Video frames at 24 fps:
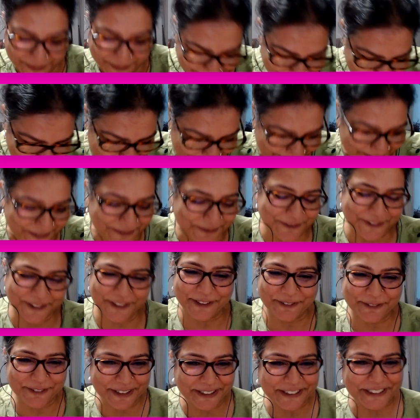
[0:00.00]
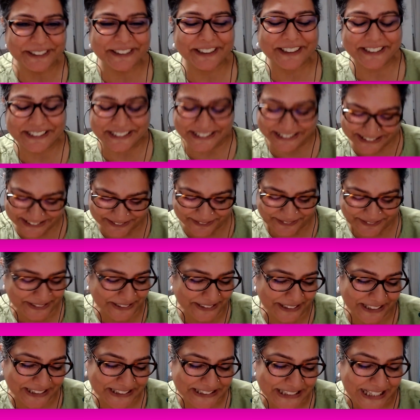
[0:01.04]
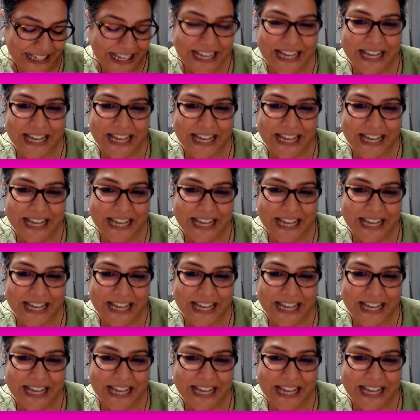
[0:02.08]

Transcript: Okay, very, very nice, very nice.